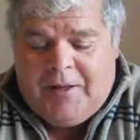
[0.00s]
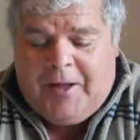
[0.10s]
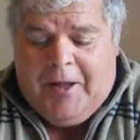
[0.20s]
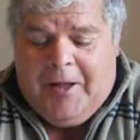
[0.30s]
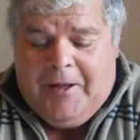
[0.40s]

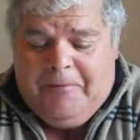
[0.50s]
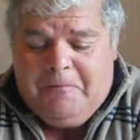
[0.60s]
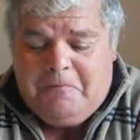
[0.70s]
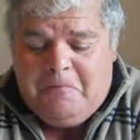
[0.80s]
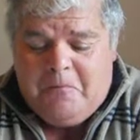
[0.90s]

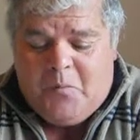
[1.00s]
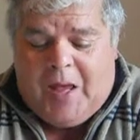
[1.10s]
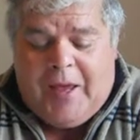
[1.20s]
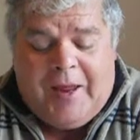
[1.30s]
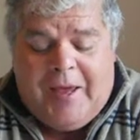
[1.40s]

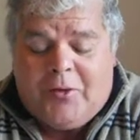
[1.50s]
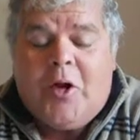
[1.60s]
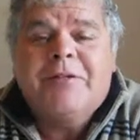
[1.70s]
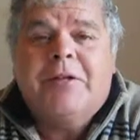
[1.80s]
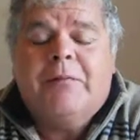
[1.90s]
And I had
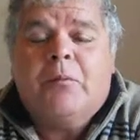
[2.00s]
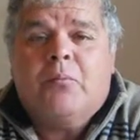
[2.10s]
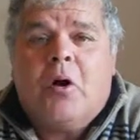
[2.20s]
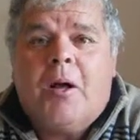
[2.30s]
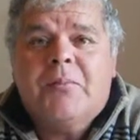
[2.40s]
lots of different
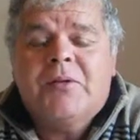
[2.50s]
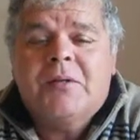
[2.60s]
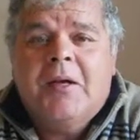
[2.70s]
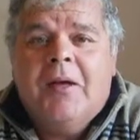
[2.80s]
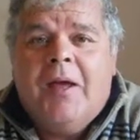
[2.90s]
props,
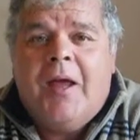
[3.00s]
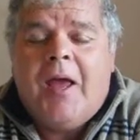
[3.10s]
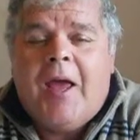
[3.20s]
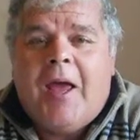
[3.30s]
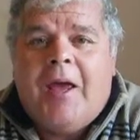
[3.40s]

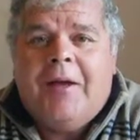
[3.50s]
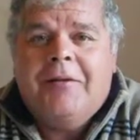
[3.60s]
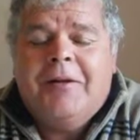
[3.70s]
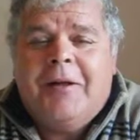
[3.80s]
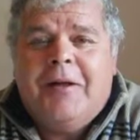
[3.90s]

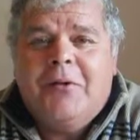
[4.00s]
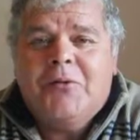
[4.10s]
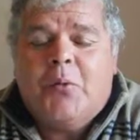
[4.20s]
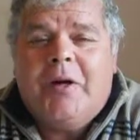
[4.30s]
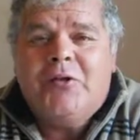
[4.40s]
and it
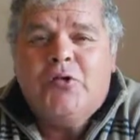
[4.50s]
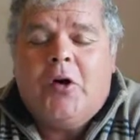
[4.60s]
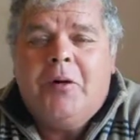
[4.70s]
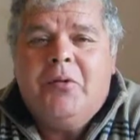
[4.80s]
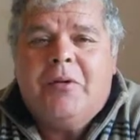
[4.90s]
was quite
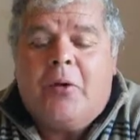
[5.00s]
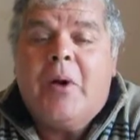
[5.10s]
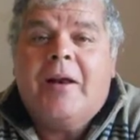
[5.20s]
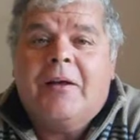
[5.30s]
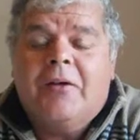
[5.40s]
enjoyable. I
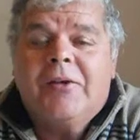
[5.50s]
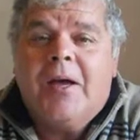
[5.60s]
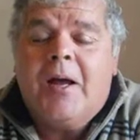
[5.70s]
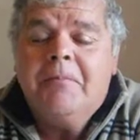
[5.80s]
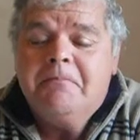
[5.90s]
ran out of
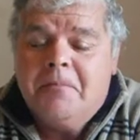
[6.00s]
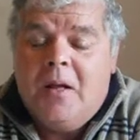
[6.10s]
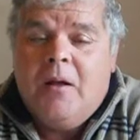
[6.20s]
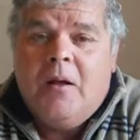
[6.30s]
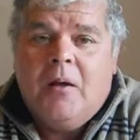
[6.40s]
time
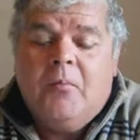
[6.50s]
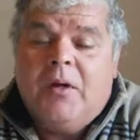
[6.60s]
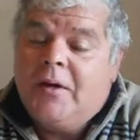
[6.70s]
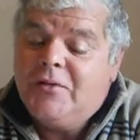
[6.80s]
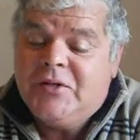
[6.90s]

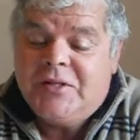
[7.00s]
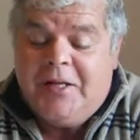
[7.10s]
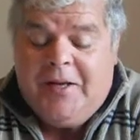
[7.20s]
because